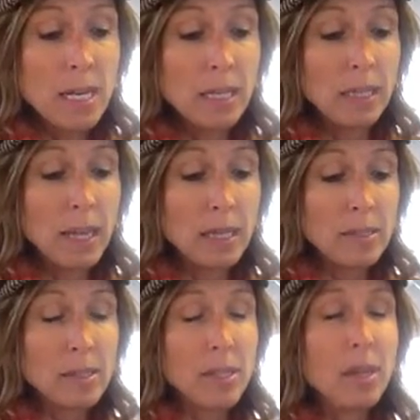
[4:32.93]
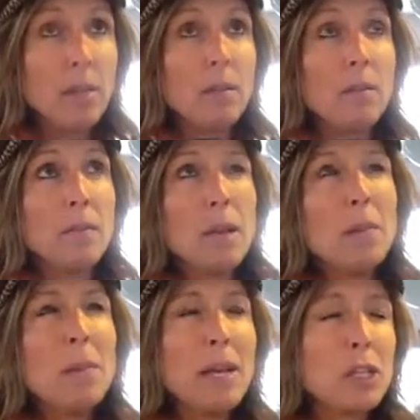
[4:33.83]
lots of
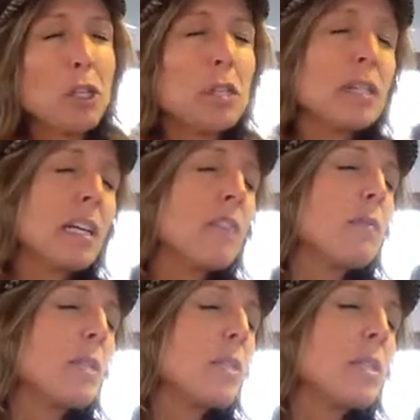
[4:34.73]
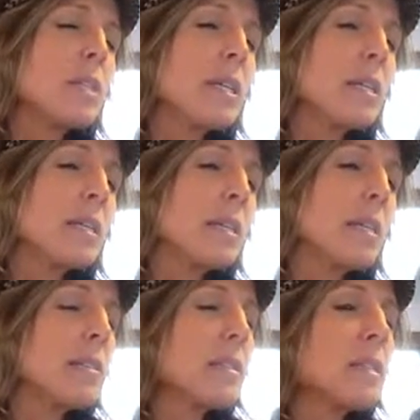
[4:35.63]
patients kind of mysteriously
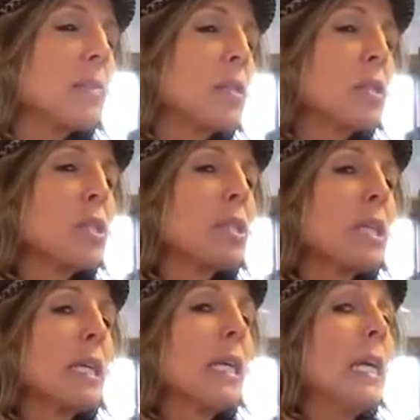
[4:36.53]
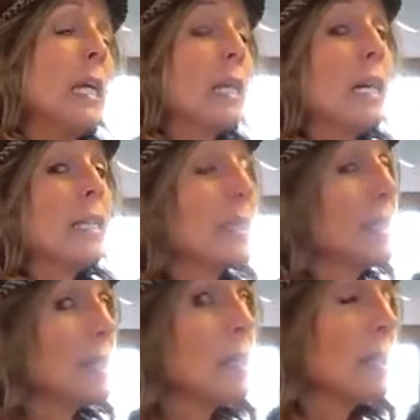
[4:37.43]
and suspiciously got
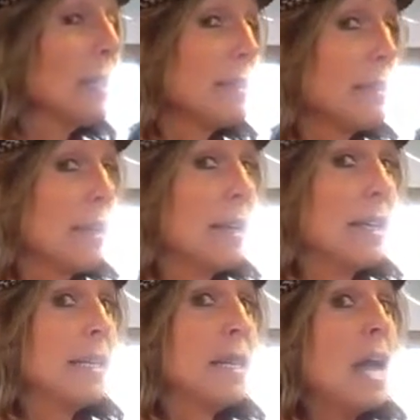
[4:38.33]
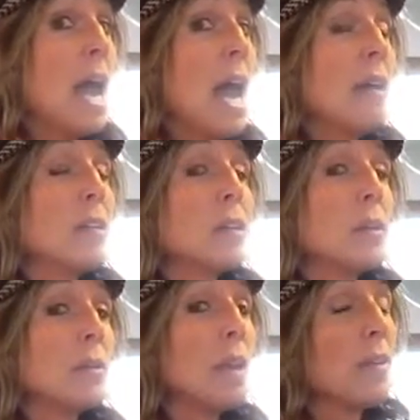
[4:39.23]
ill and died, and
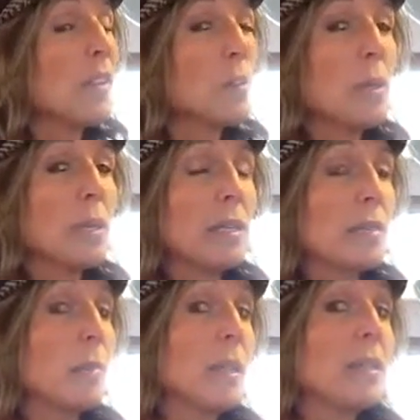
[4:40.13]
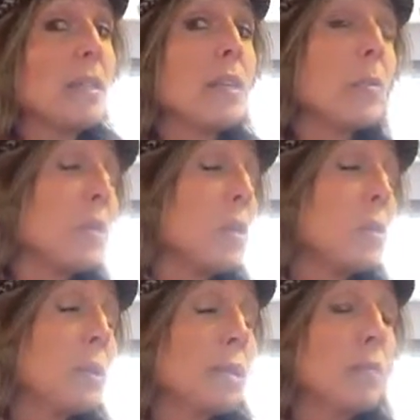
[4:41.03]
so now this building is abandoned, and when the
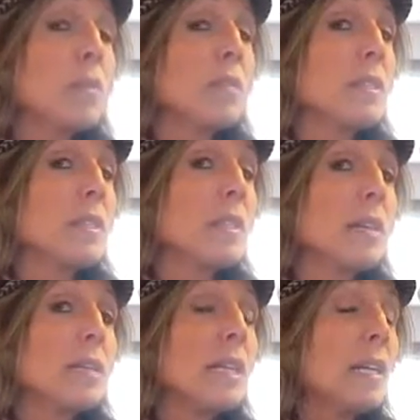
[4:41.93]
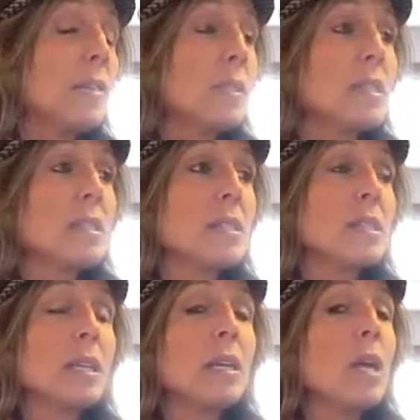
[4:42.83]
new kid moves into town, he kind of wants to
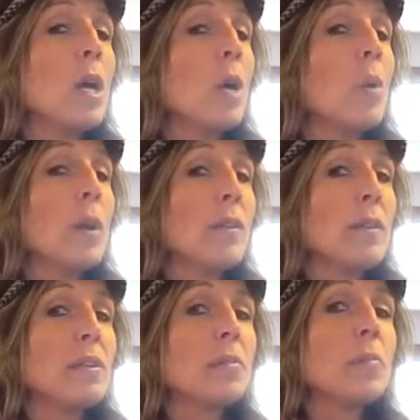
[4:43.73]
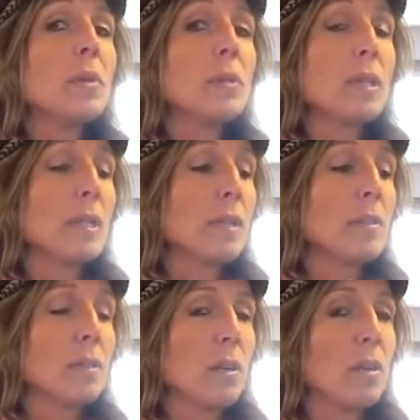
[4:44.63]
see what this building
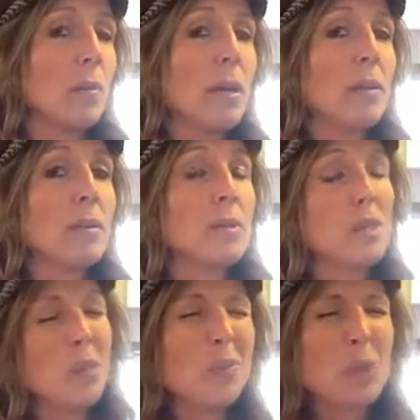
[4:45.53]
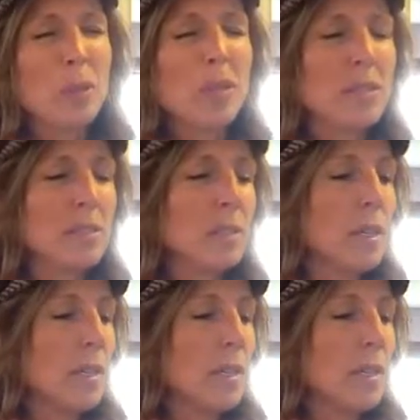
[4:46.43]
is all about. So creepiness